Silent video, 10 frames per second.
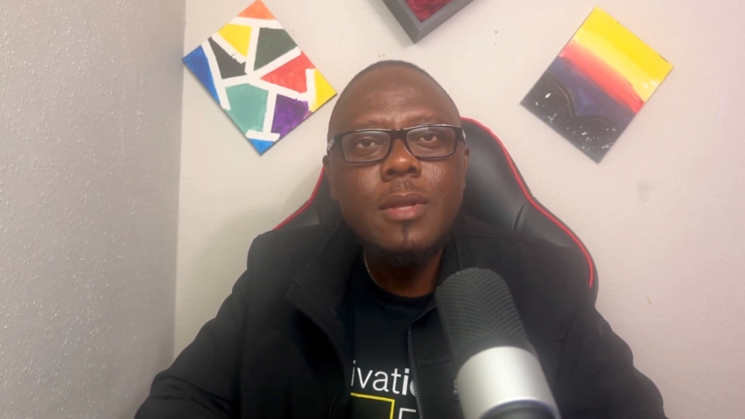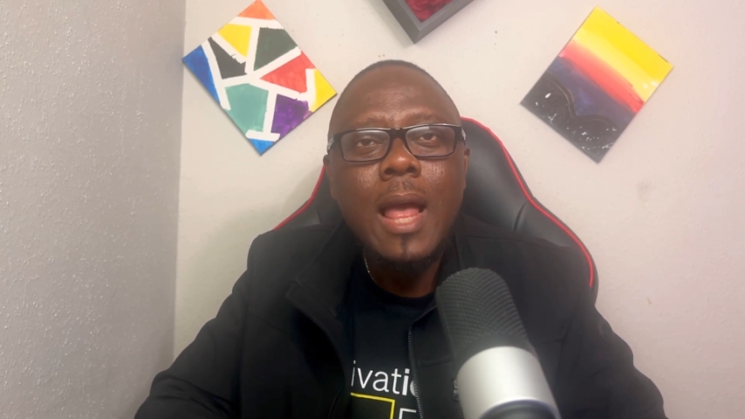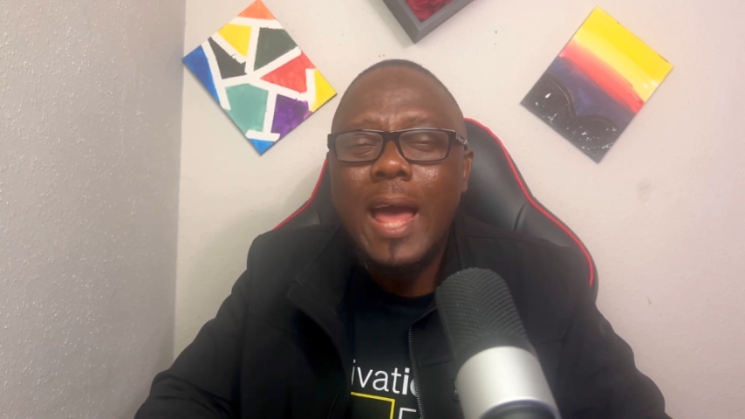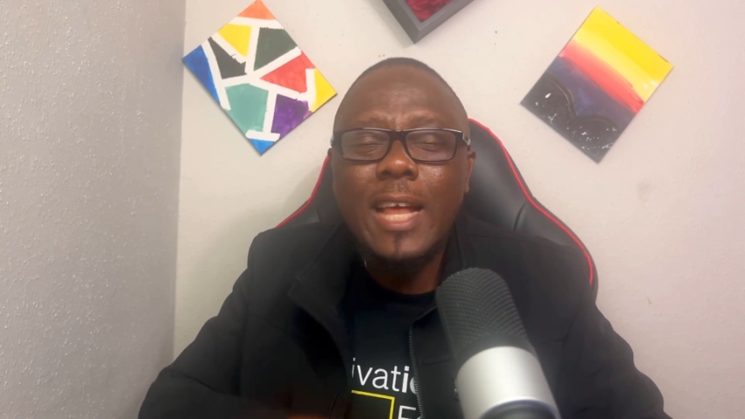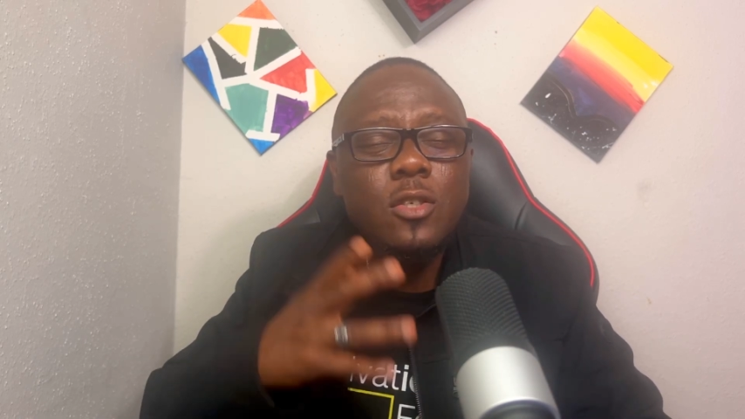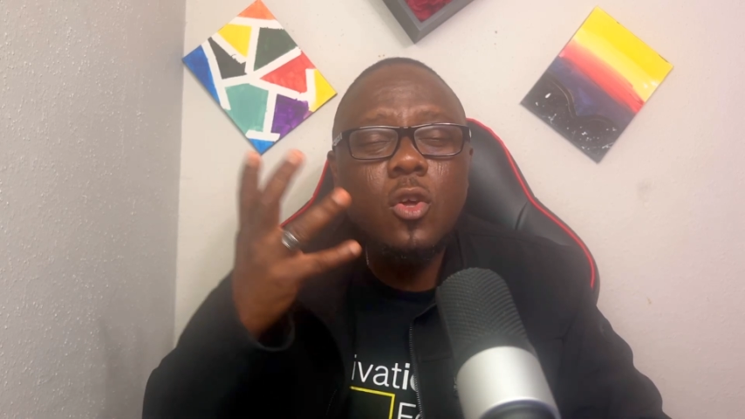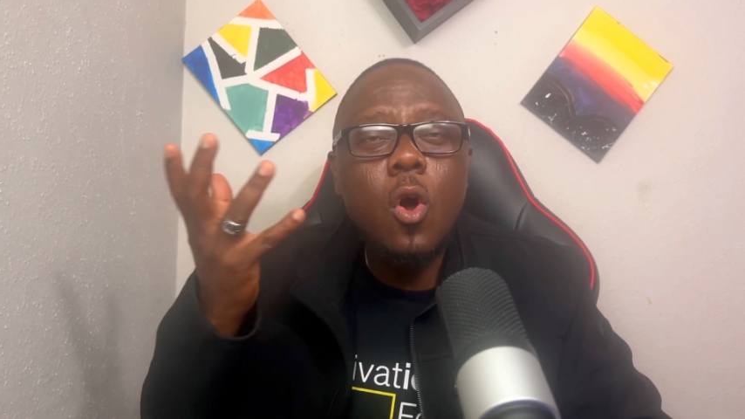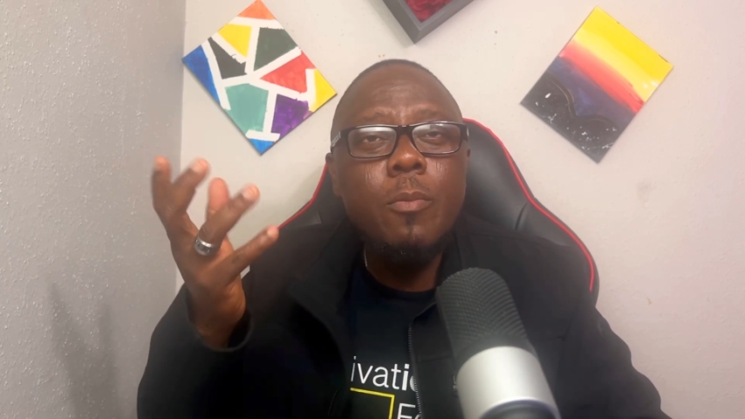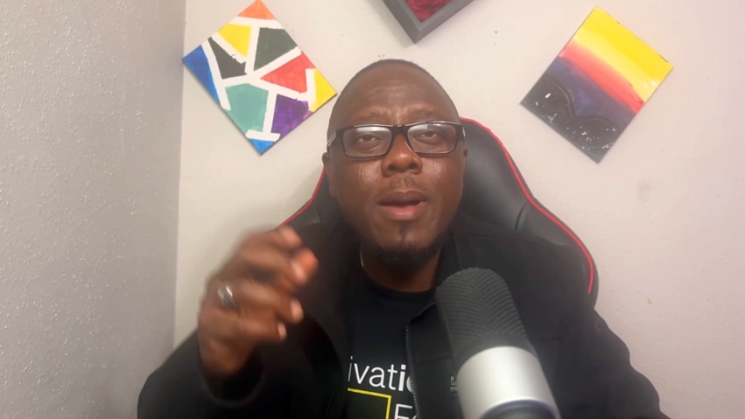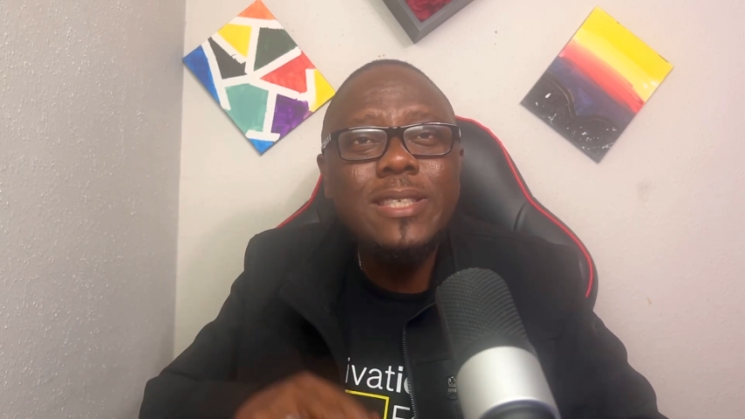And that's what they
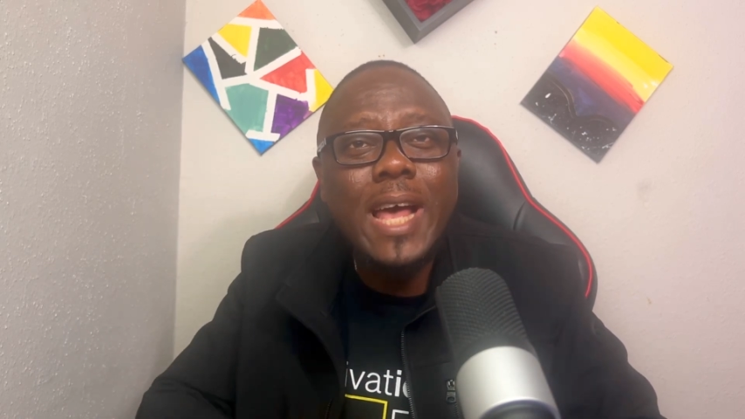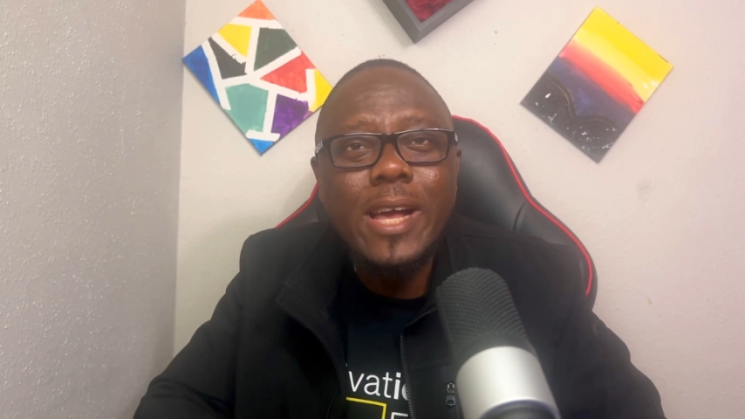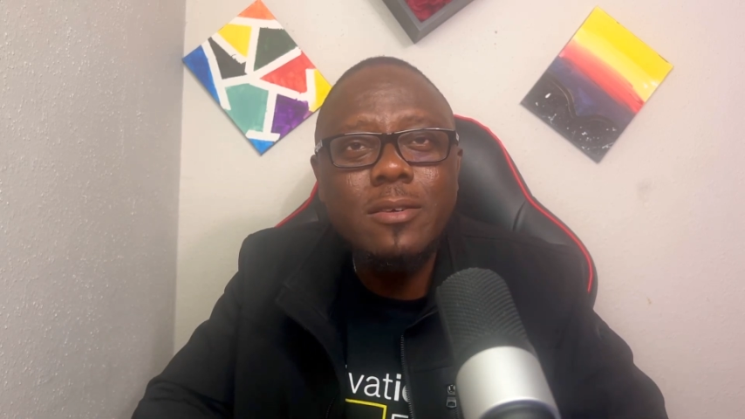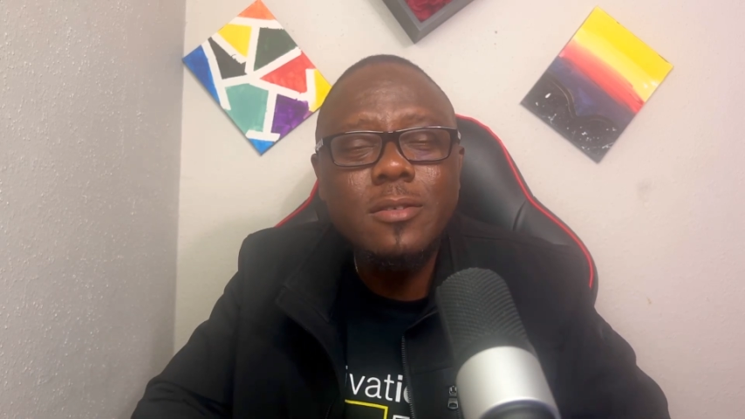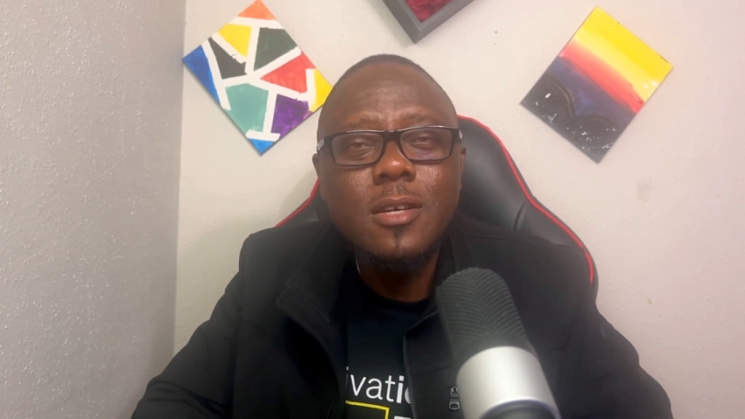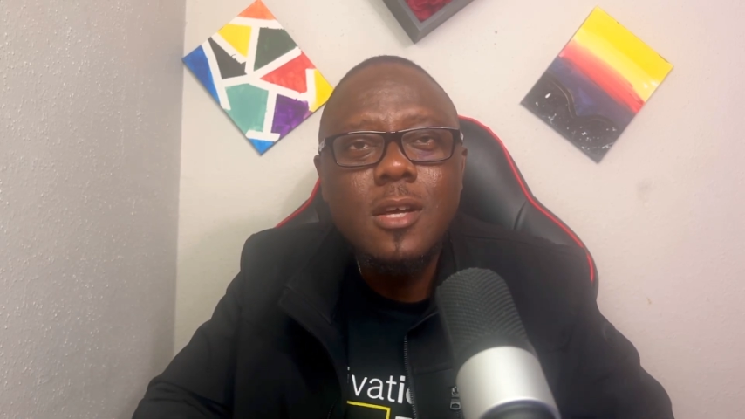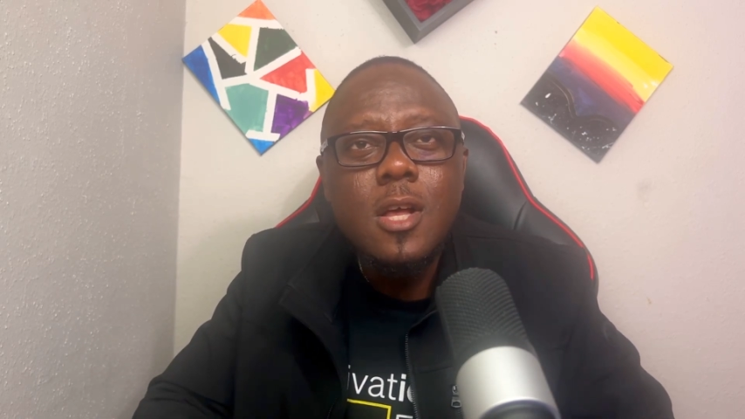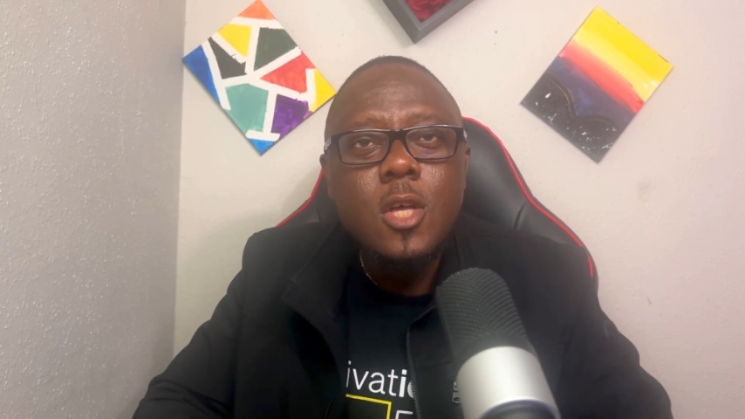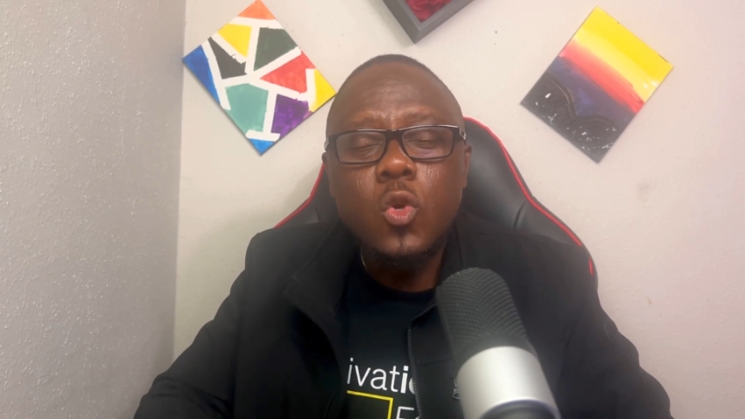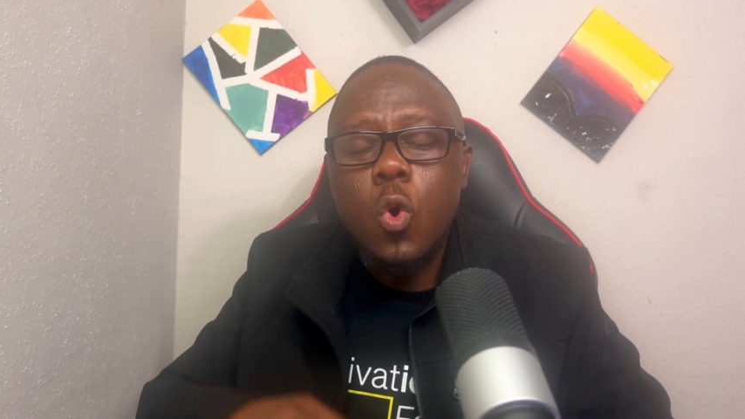call mental health.
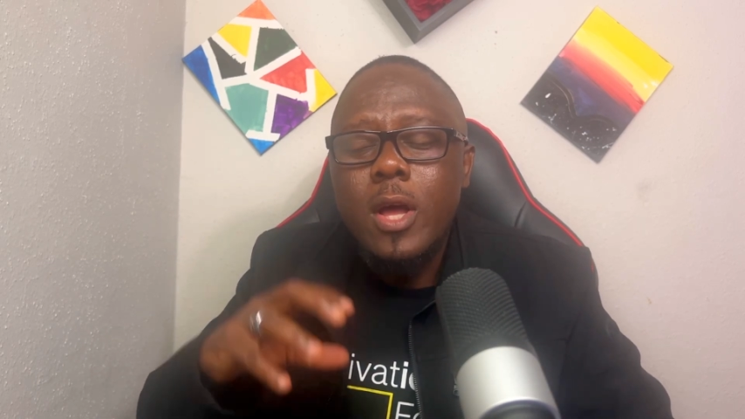So